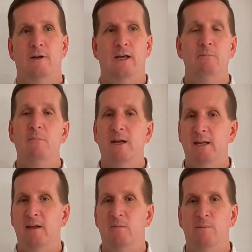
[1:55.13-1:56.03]
in
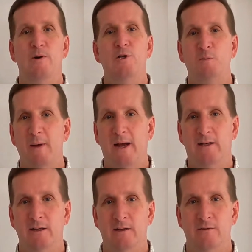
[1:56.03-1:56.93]
many
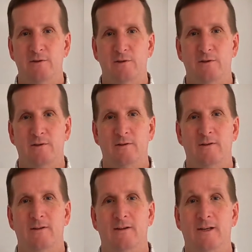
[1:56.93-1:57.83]
perspectives
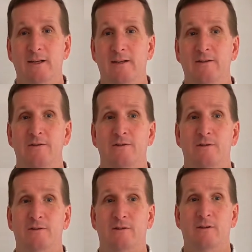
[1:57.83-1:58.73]
is
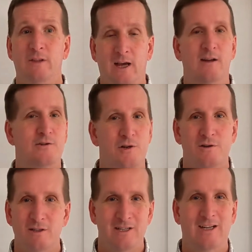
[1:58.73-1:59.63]
the
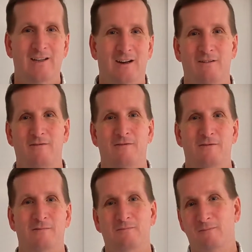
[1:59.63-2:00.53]
uncertainty of
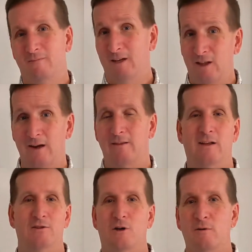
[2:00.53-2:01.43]
a lot of
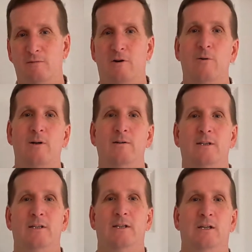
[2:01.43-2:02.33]
things going forward.
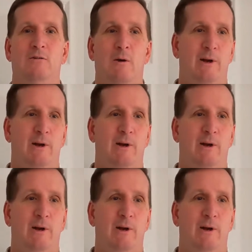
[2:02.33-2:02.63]
Right,